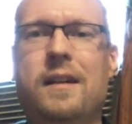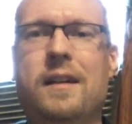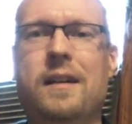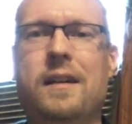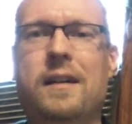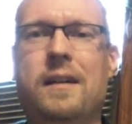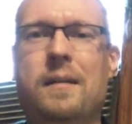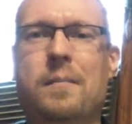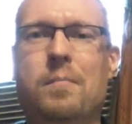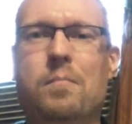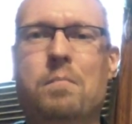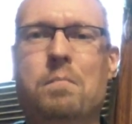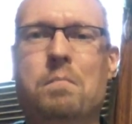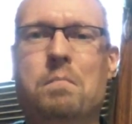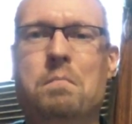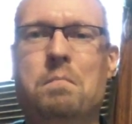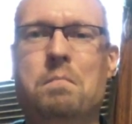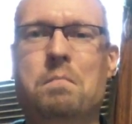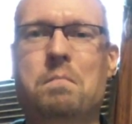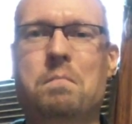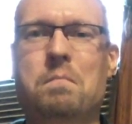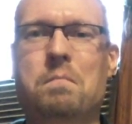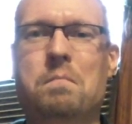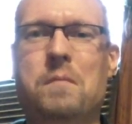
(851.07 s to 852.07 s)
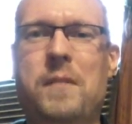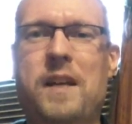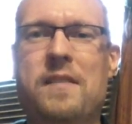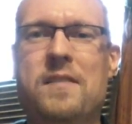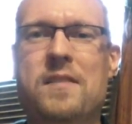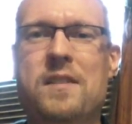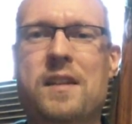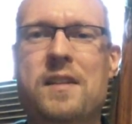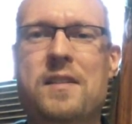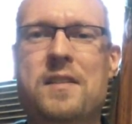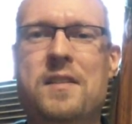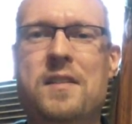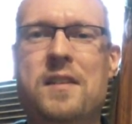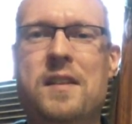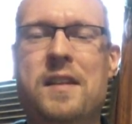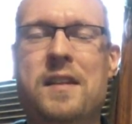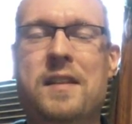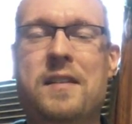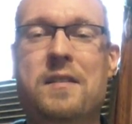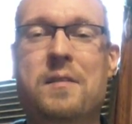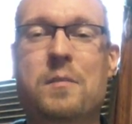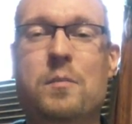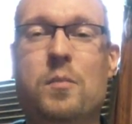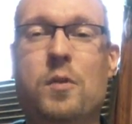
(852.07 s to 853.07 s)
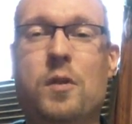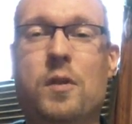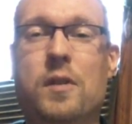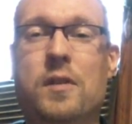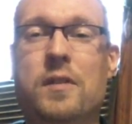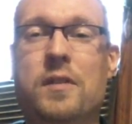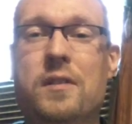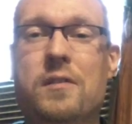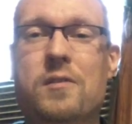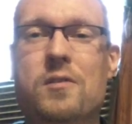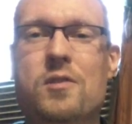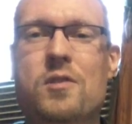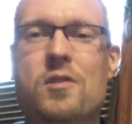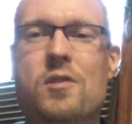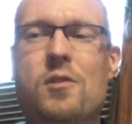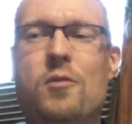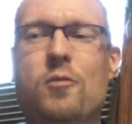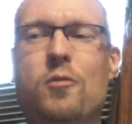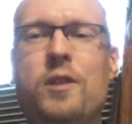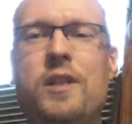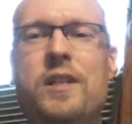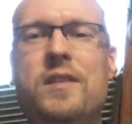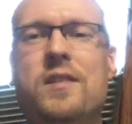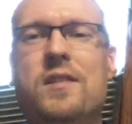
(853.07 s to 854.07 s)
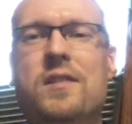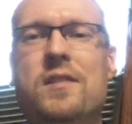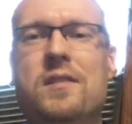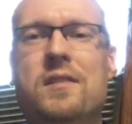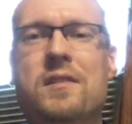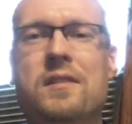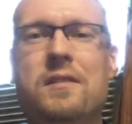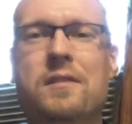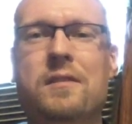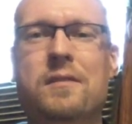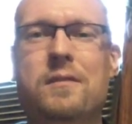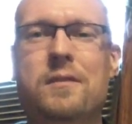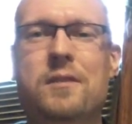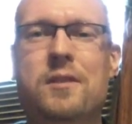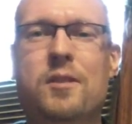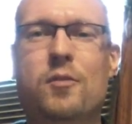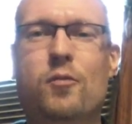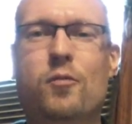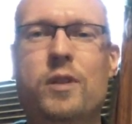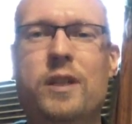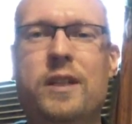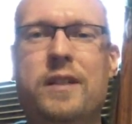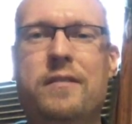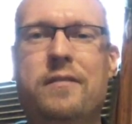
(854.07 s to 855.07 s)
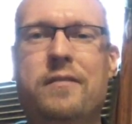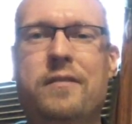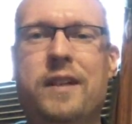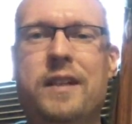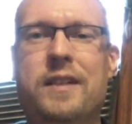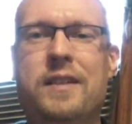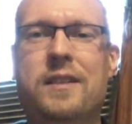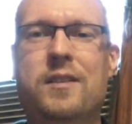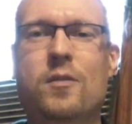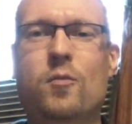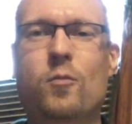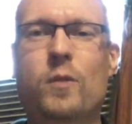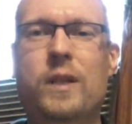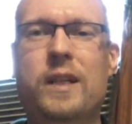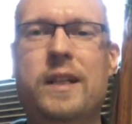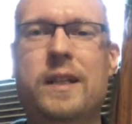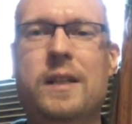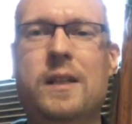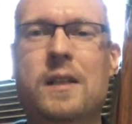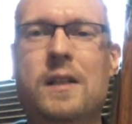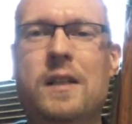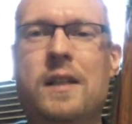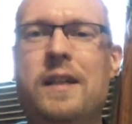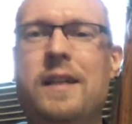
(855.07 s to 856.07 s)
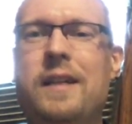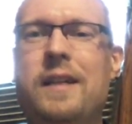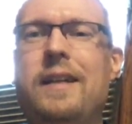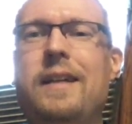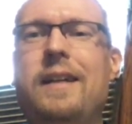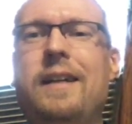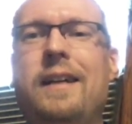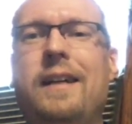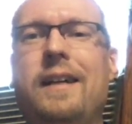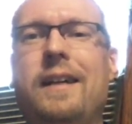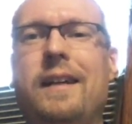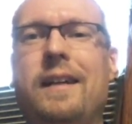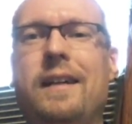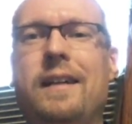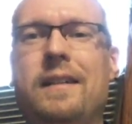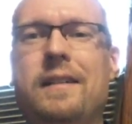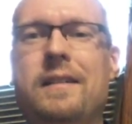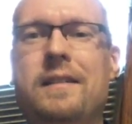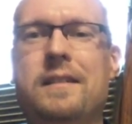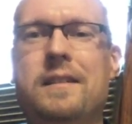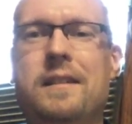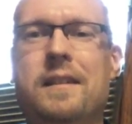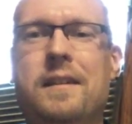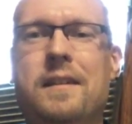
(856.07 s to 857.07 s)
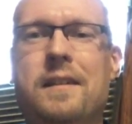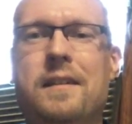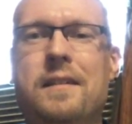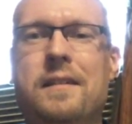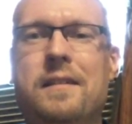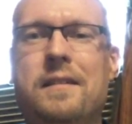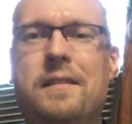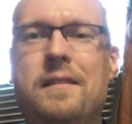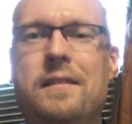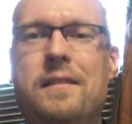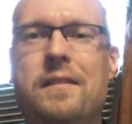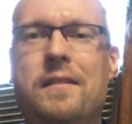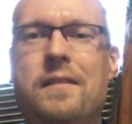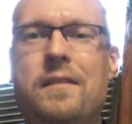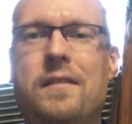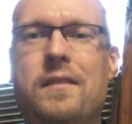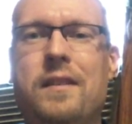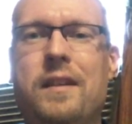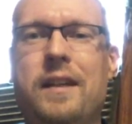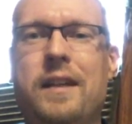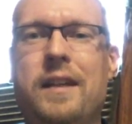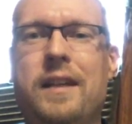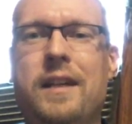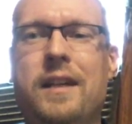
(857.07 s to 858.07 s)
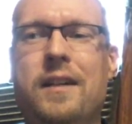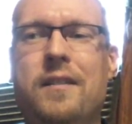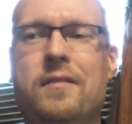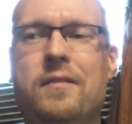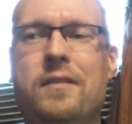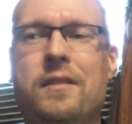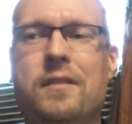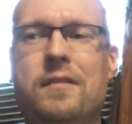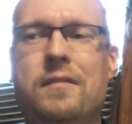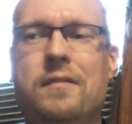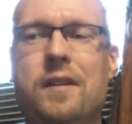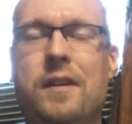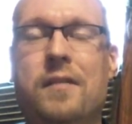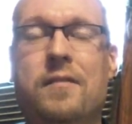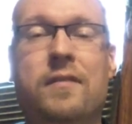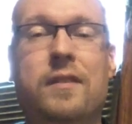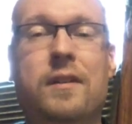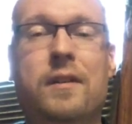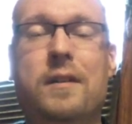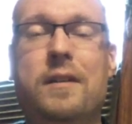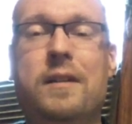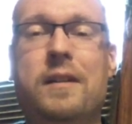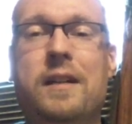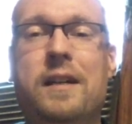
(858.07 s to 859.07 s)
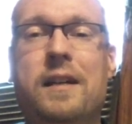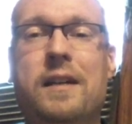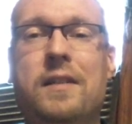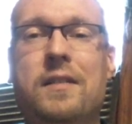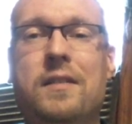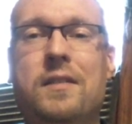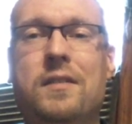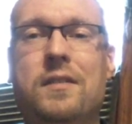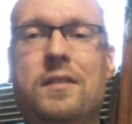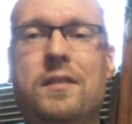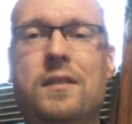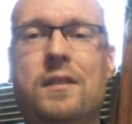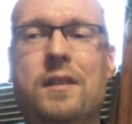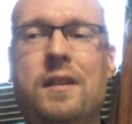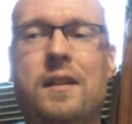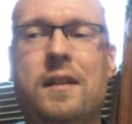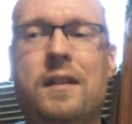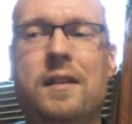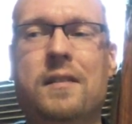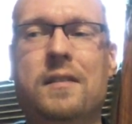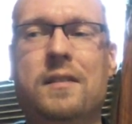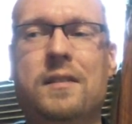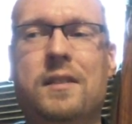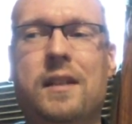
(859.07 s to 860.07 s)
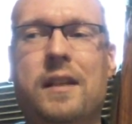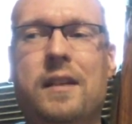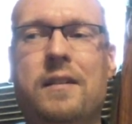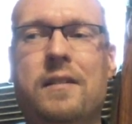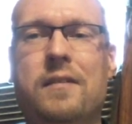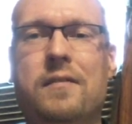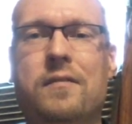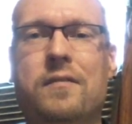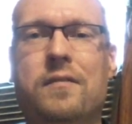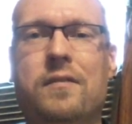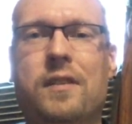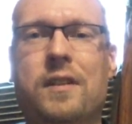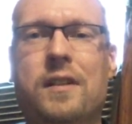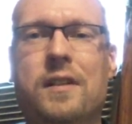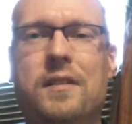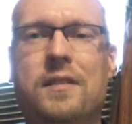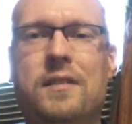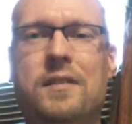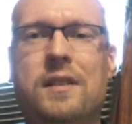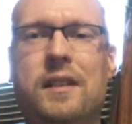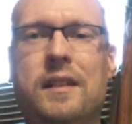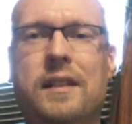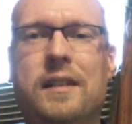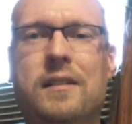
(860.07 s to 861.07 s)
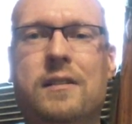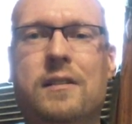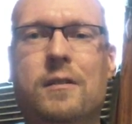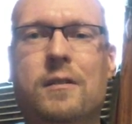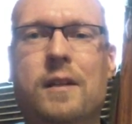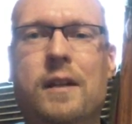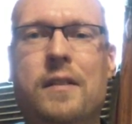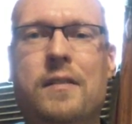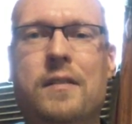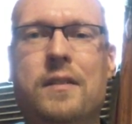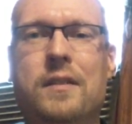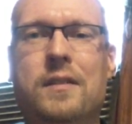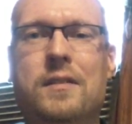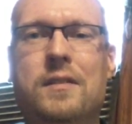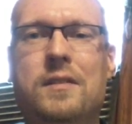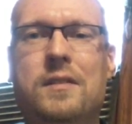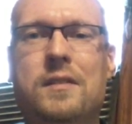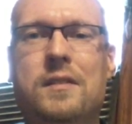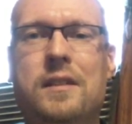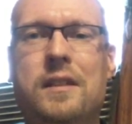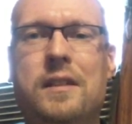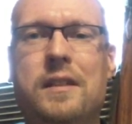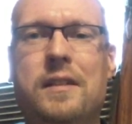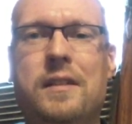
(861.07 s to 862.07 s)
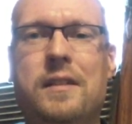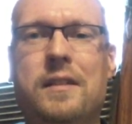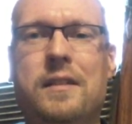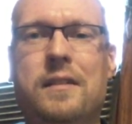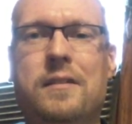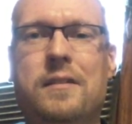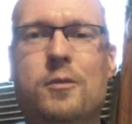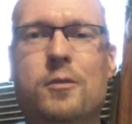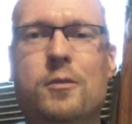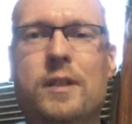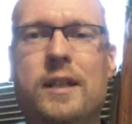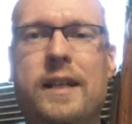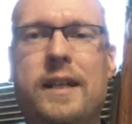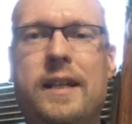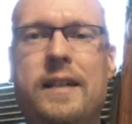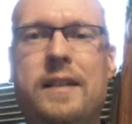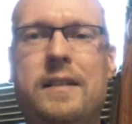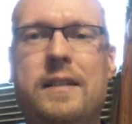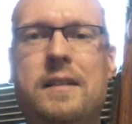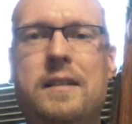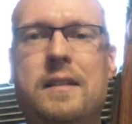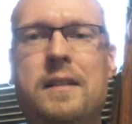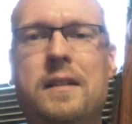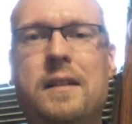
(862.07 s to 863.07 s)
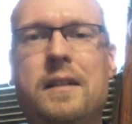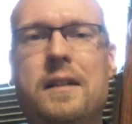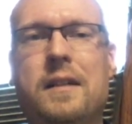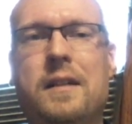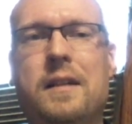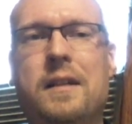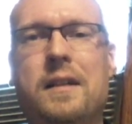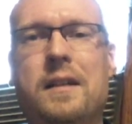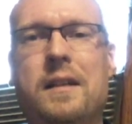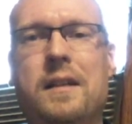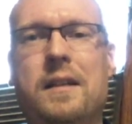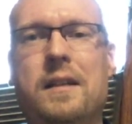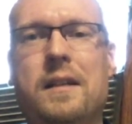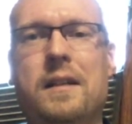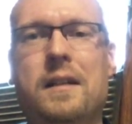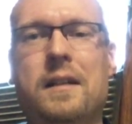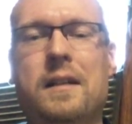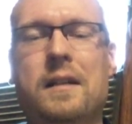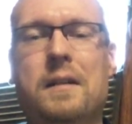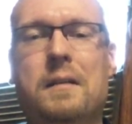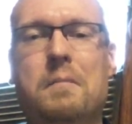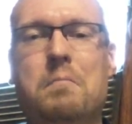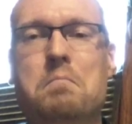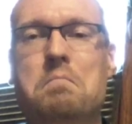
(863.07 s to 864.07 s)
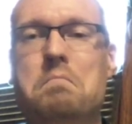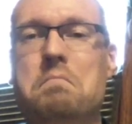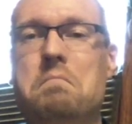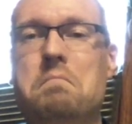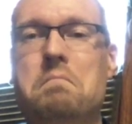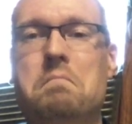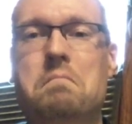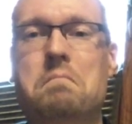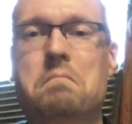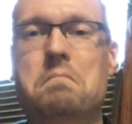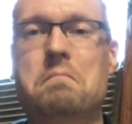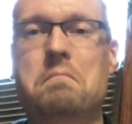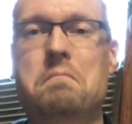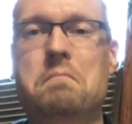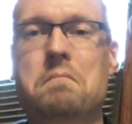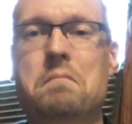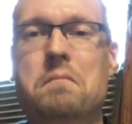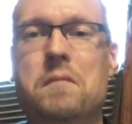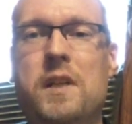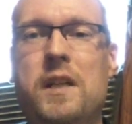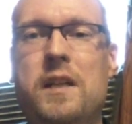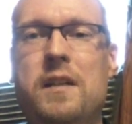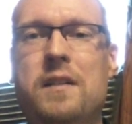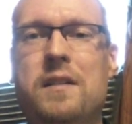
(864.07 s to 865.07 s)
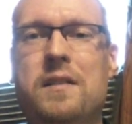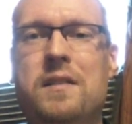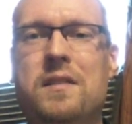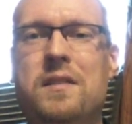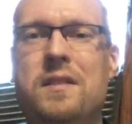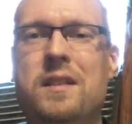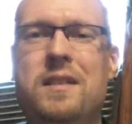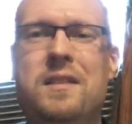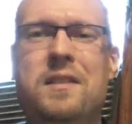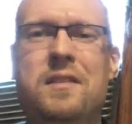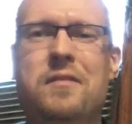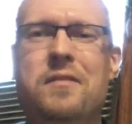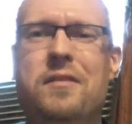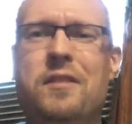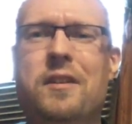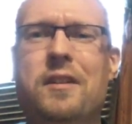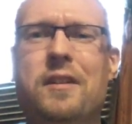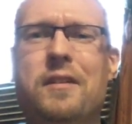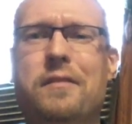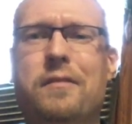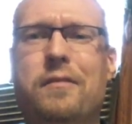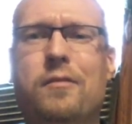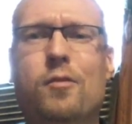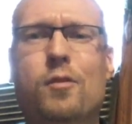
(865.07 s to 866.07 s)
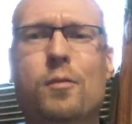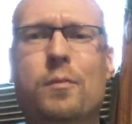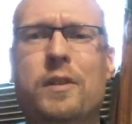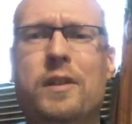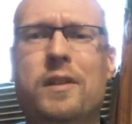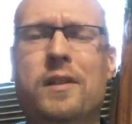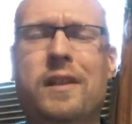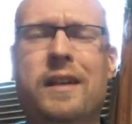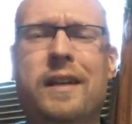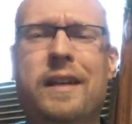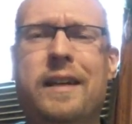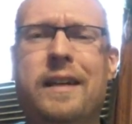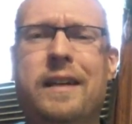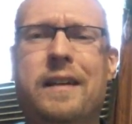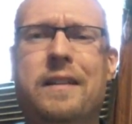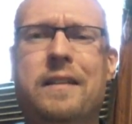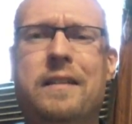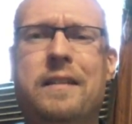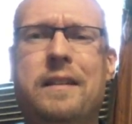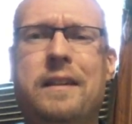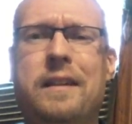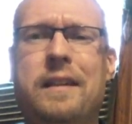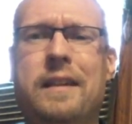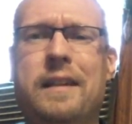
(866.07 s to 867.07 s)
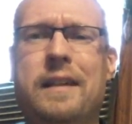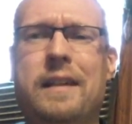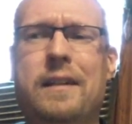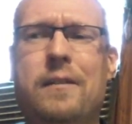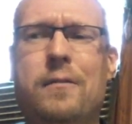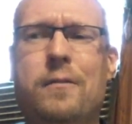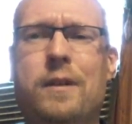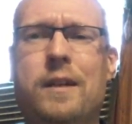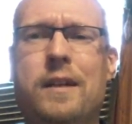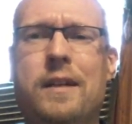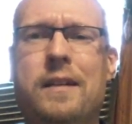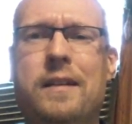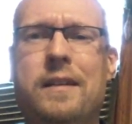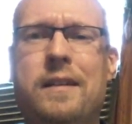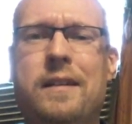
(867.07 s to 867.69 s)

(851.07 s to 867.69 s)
As I say in the book, there's no reason to reinvent the wheel, and they have a very nice set of secular ethics that they created, and it's a very formulaic thing anyway.